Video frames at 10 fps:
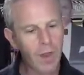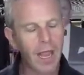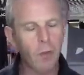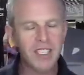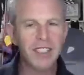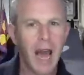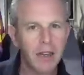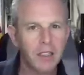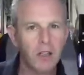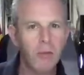It was not
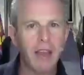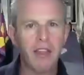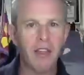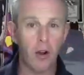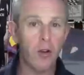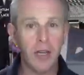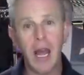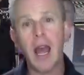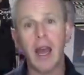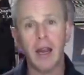until my third
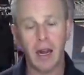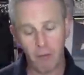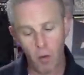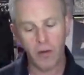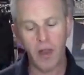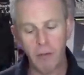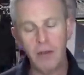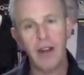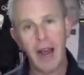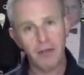day, and I've worn them
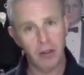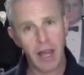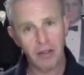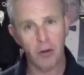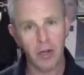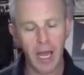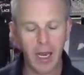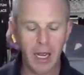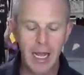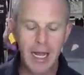even after that third
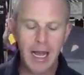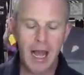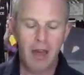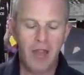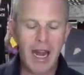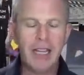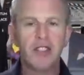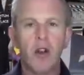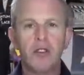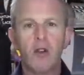day, that I
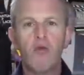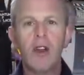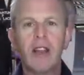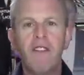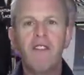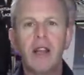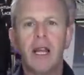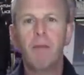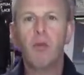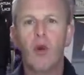started to really feel
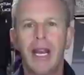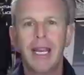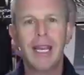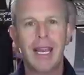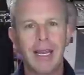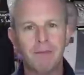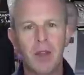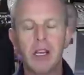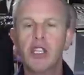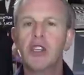it breaking in.
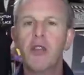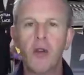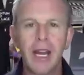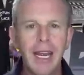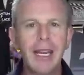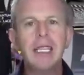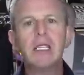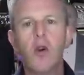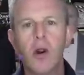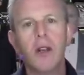So there
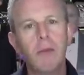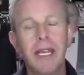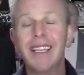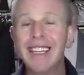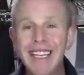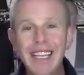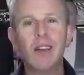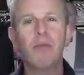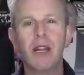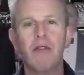is going to be a
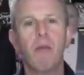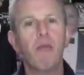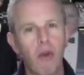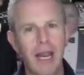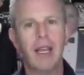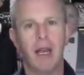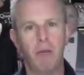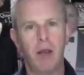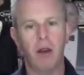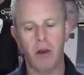little bit of a
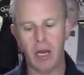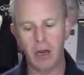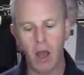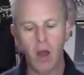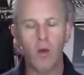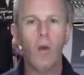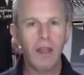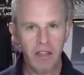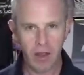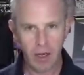break-in period
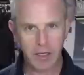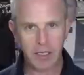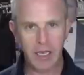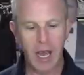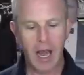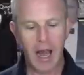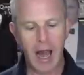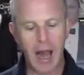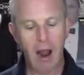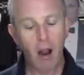with these.
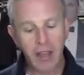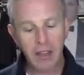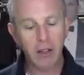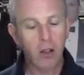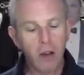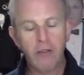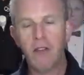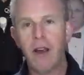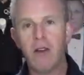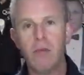Are they the look
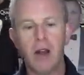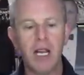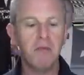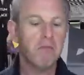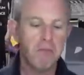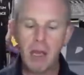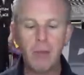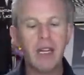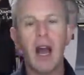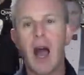for everybody?
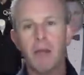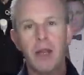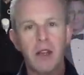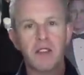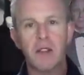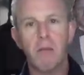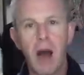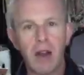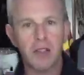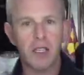Maybe not, because of the
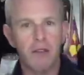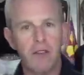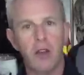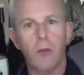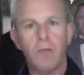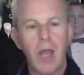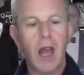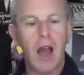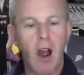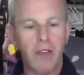moccasin view.
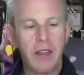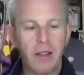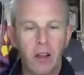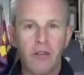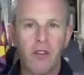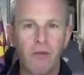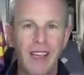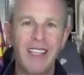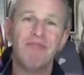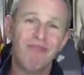Are they the look for
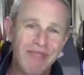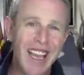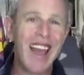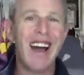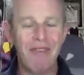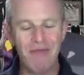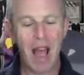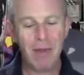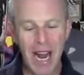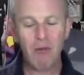me? Yeah.
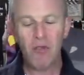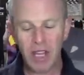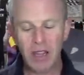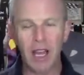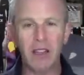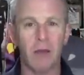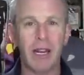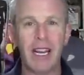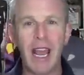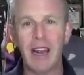I mean, I really like them.
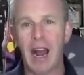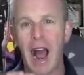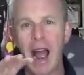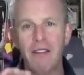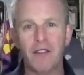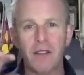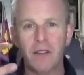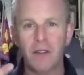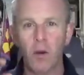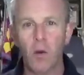And again, I've
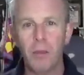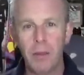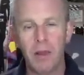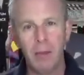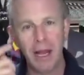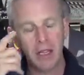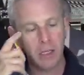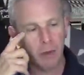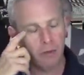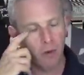told people about
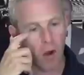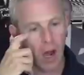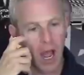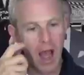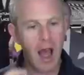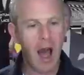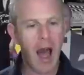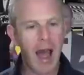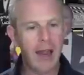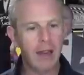this before.
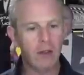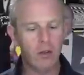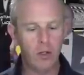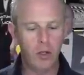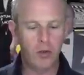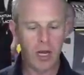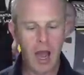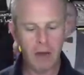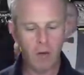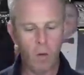I do
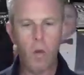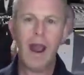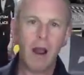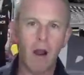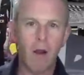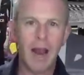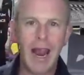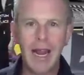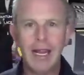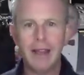not wear
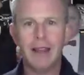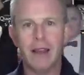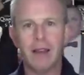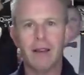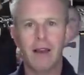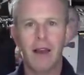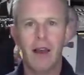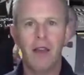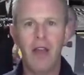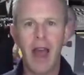anything
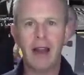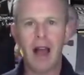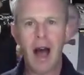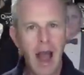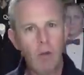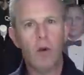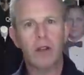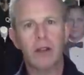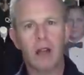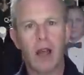that I
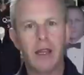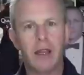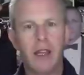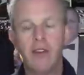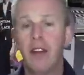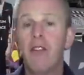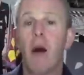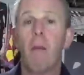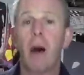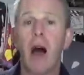wouldn't like, even if
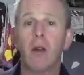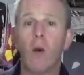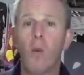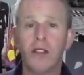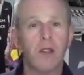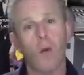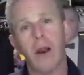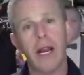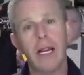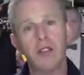Bond wasn't
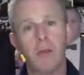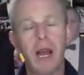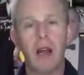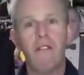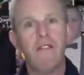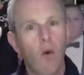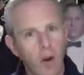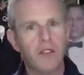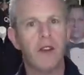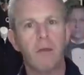wearing it. So I'm not going to
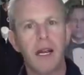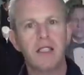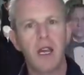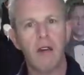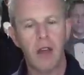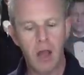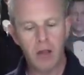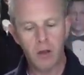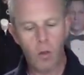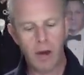force fit
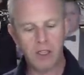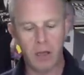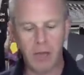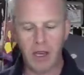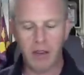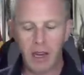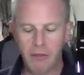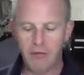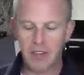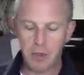myself to wear something
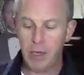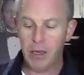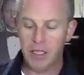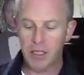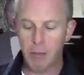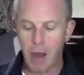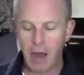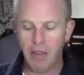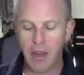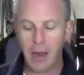if just because it's a
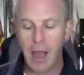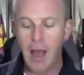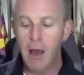Bond thing.